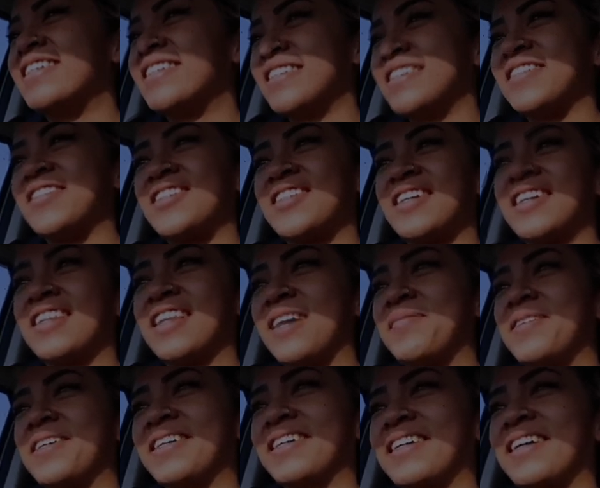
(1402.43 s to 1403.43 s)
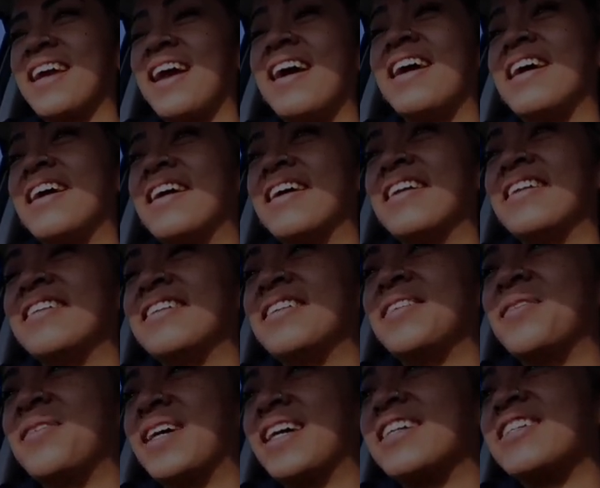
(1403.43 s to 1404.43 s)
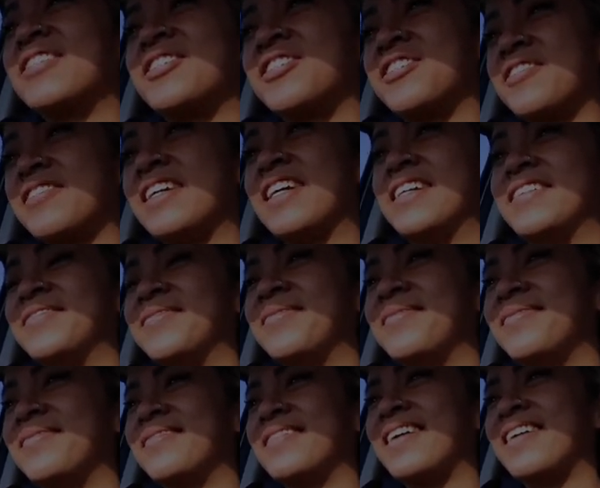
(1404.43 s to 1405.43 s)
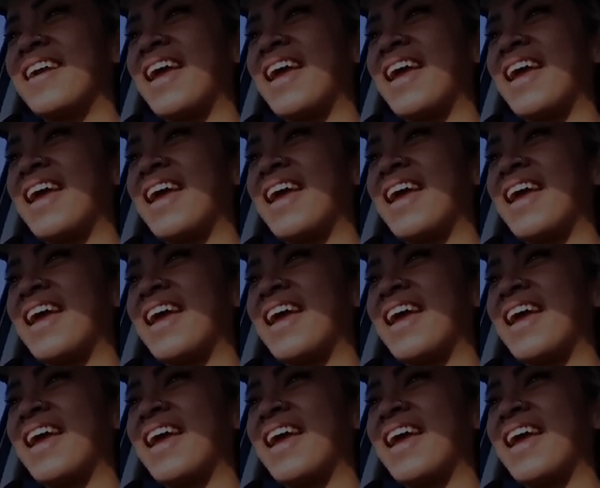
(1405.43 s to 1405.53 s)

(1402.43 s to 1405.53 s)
until you start that book, and we're gonna stream.